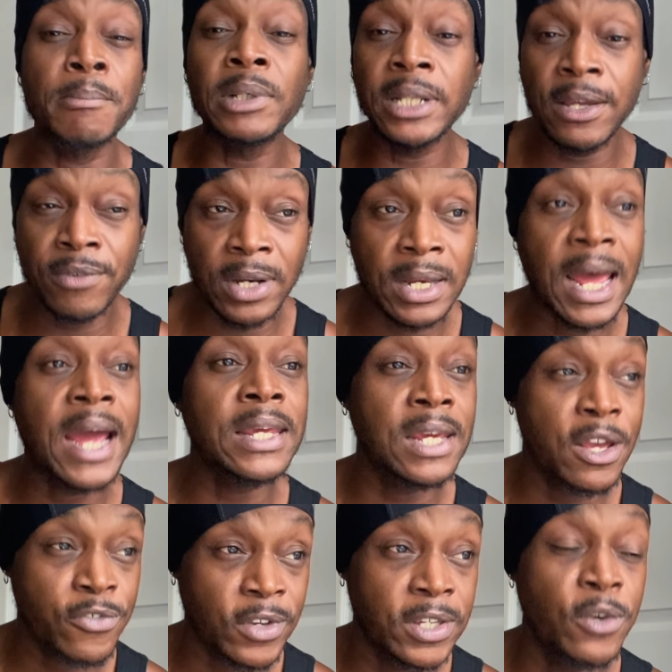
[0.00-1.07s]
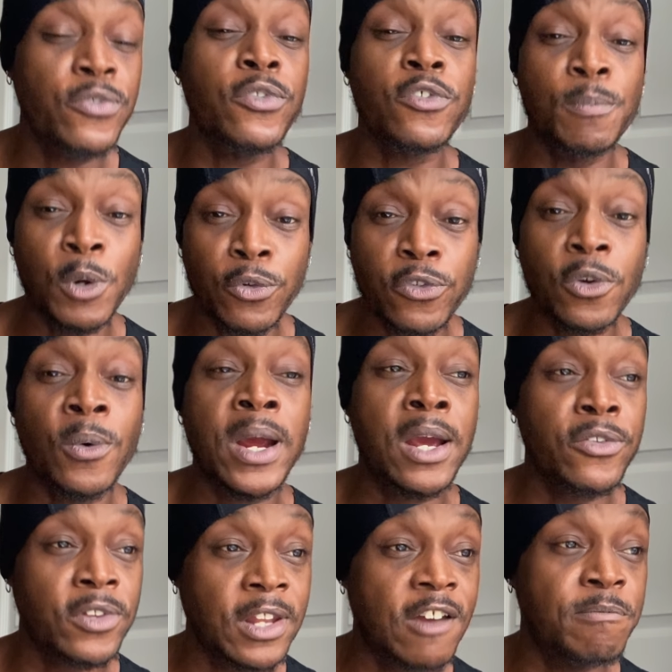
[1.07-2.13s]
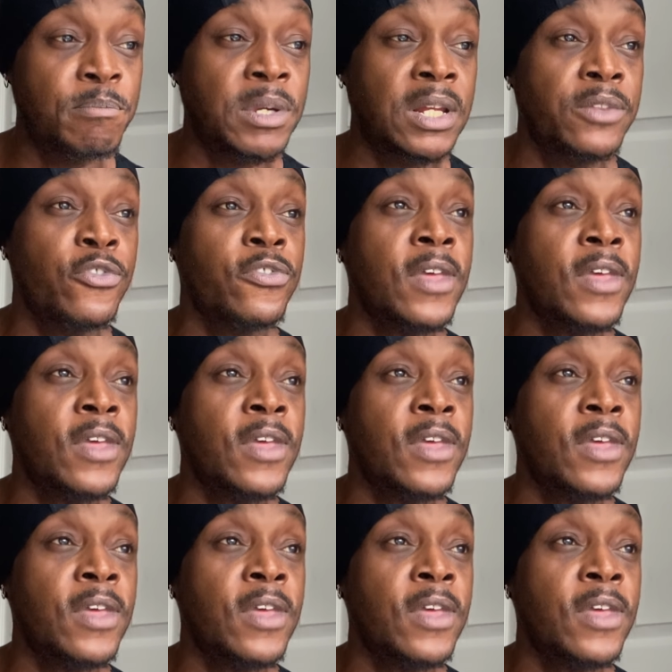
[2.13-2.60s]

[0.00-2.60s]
Believe it or not, yes, I used to smoke squares, and I've been